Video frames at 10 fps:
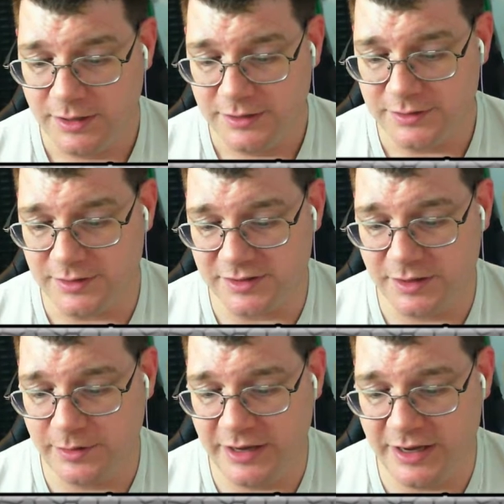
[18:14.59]
So let's
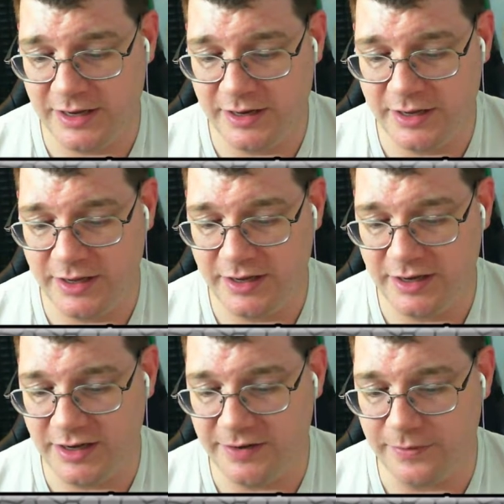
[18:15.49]
go ahead,
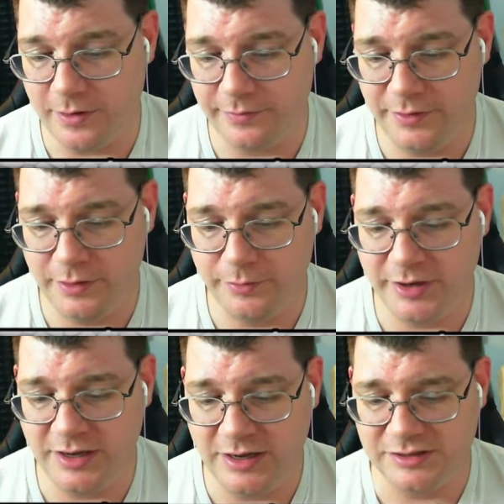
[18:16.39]
evolve you. We
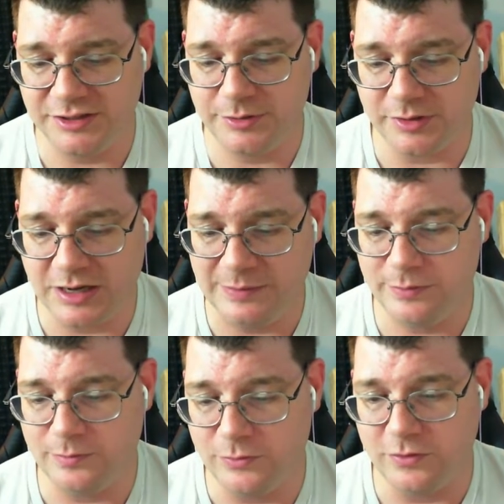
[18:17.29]
can actually do a couple
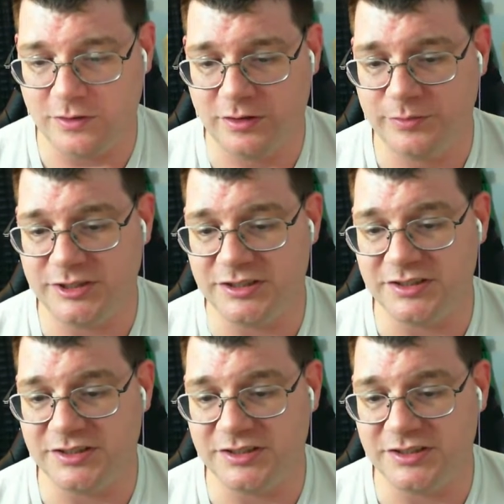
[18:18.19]
more, which is